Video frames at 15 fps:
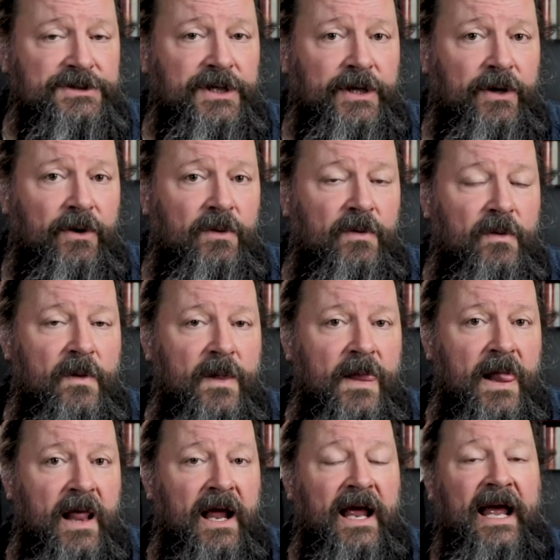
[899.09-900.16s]
ago.
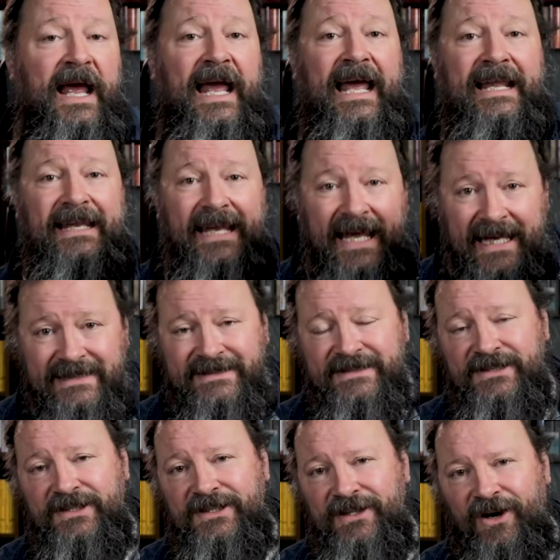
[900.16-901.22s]
And the
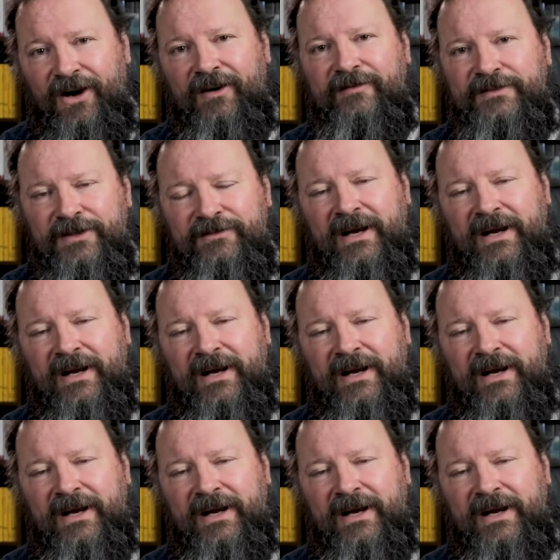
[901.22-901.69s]
answer of the